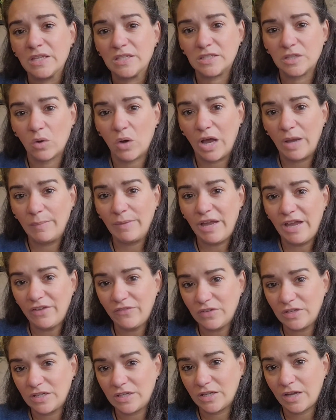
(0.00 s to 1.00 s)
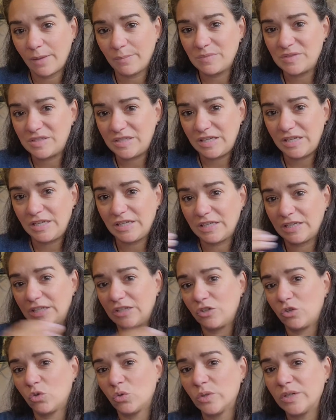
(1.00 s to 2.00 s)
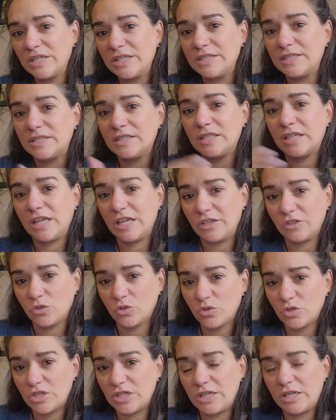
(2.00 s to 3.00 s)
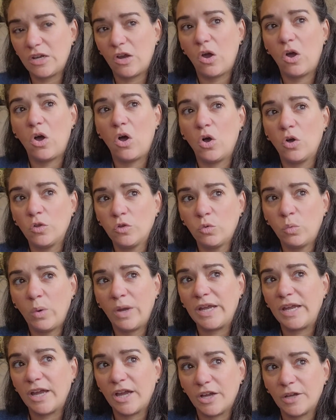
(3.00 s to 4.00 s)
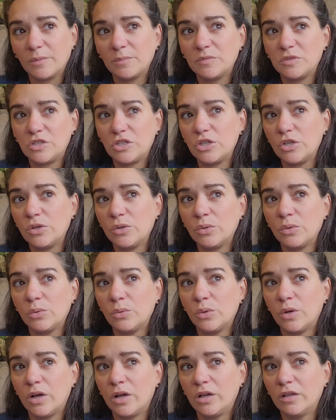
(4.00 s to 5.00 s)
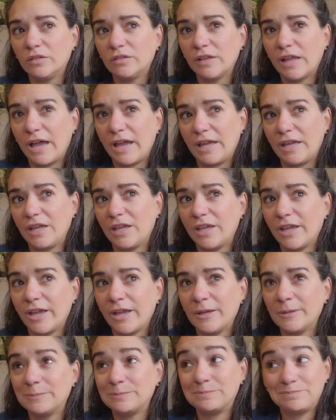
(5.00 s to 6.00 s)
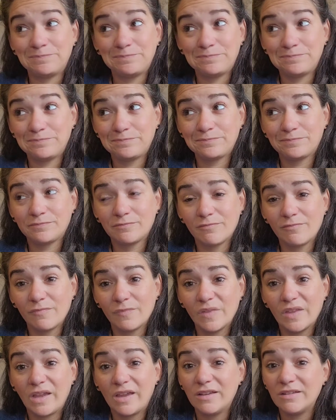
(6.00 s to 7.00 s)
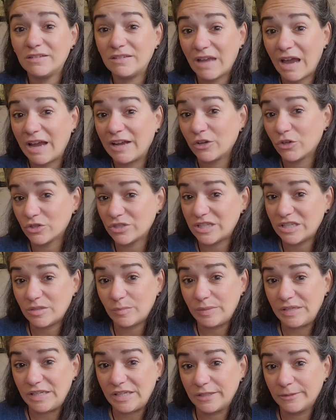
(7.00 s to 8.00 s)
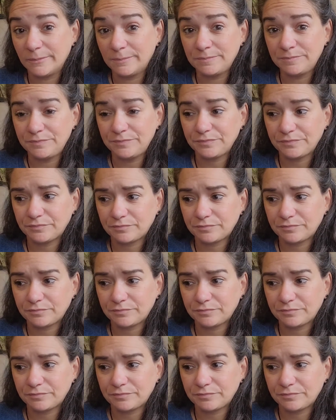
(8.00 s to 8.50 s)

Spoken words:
So I'm seeing increased energy all the way up to like 9 or 10 p.m.